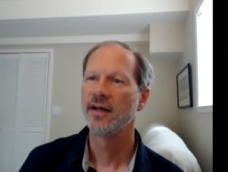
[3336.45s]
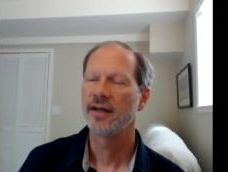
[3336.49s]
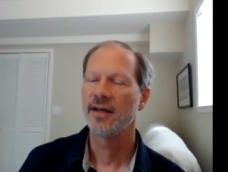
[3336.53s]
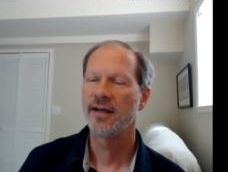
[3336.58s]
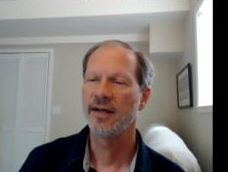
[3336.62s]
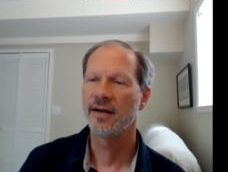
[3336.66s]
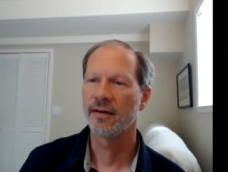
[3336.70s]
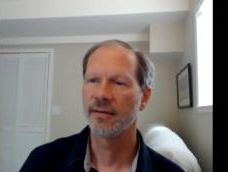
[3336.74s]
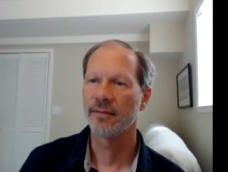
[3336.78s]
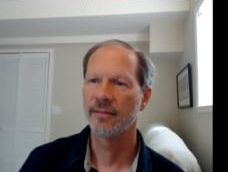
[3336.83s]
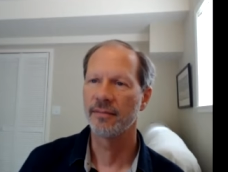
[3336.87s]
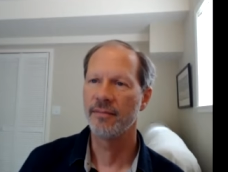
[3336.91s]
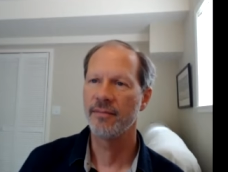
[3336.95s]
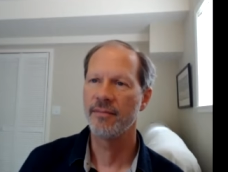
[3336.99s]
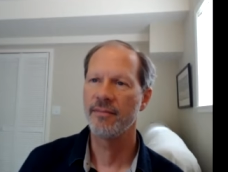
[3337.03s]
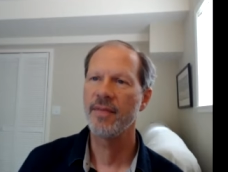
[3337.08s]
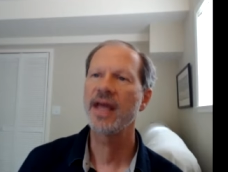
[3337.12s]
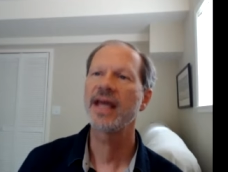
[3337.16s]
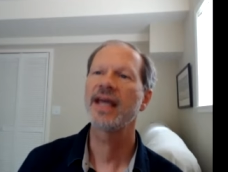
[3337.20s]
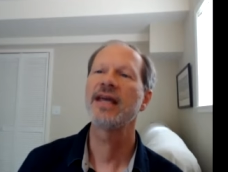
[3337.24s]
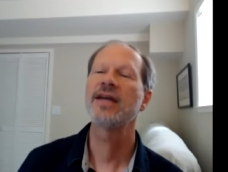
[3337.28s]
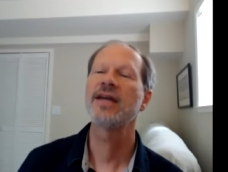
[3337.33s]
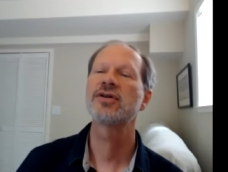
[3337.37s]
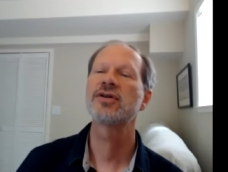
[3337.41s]
you know,
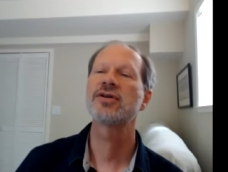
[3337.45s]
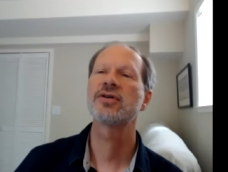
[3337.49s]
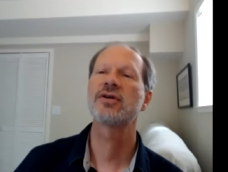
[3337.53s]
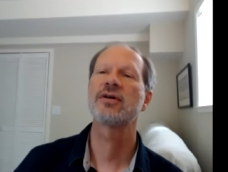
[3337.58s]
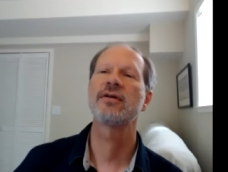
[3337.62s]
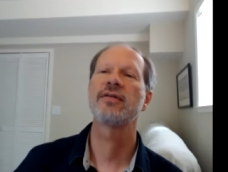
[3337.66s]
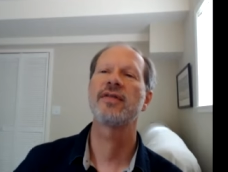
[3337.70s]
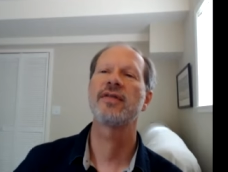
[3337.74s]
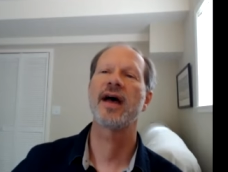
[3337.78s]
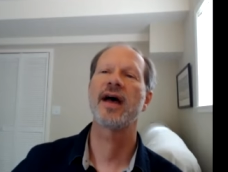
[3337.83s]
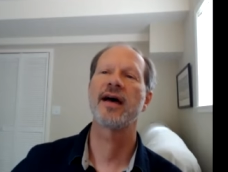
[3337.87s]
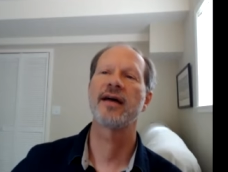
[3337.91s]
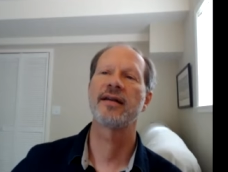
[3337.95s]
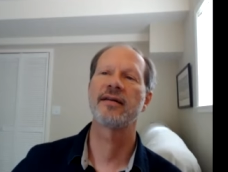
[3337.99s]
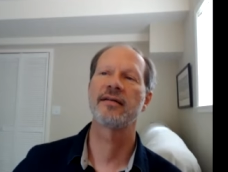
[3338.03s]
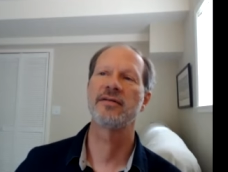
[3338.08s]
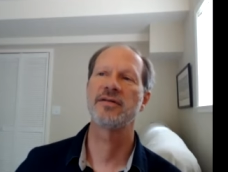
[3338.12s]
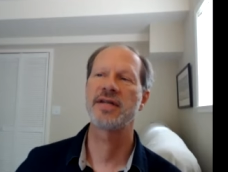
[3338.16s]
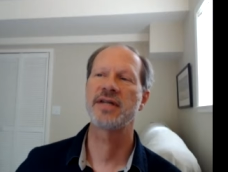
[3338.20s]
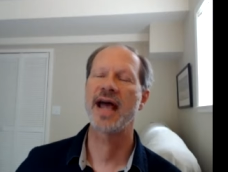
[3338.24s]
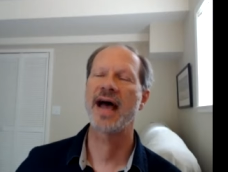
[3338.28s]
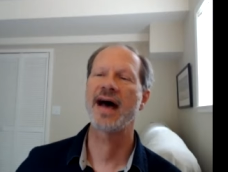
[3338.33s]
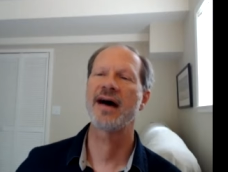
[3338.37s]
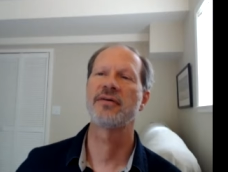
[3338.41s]
making sure that
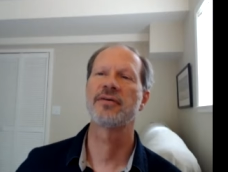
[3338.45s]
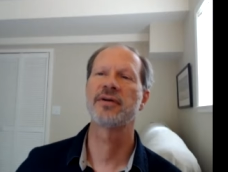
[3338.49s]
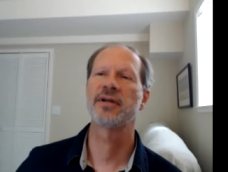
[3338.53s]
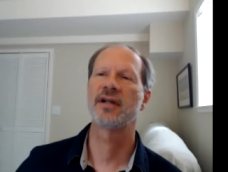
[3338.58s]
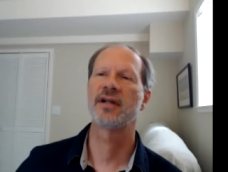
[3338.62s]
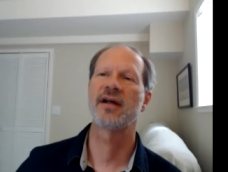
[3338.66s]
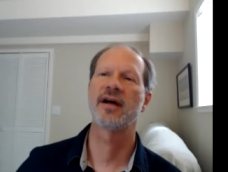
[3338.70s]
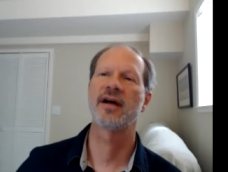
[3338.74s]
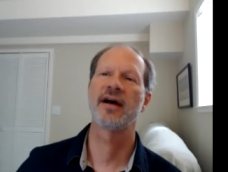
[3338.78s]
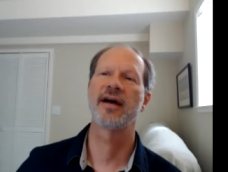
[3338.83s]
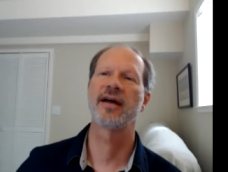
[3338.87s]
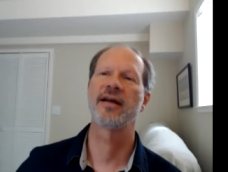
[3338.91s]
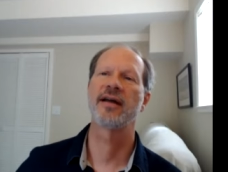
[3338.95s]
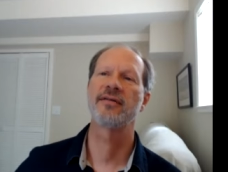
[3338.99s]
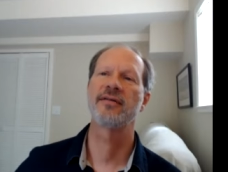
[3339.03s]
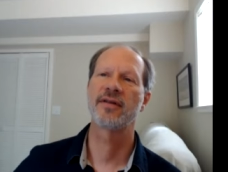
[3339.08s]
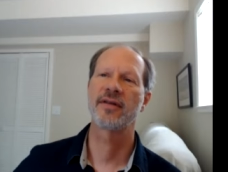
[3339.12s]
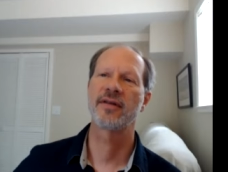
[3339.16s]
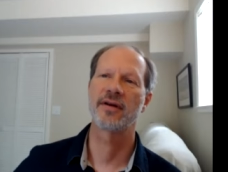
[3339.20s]
downline